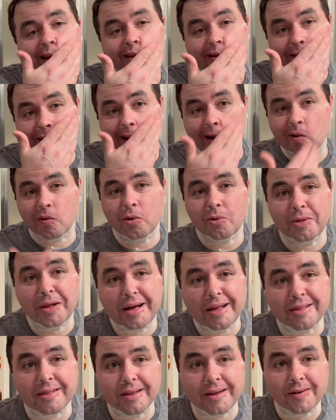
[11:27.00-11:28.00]
not a whole
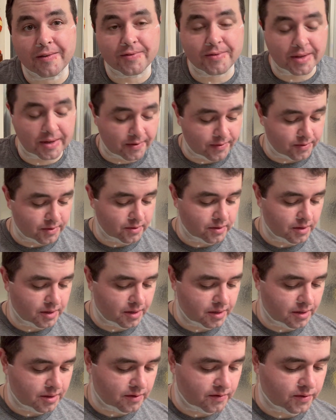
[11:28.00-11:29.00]
lot left
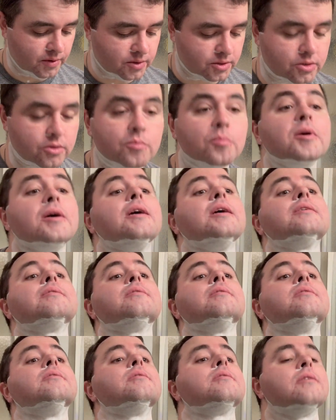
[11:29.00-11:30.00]
after the first two
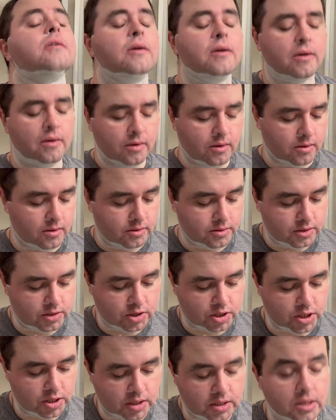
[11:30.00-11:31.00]
passes on the
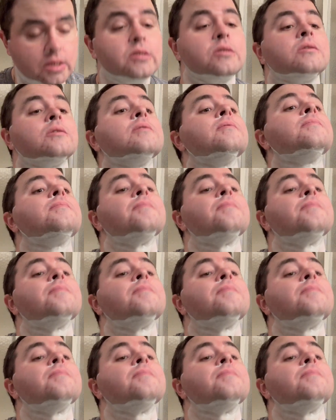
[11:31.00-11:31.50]
cheeks.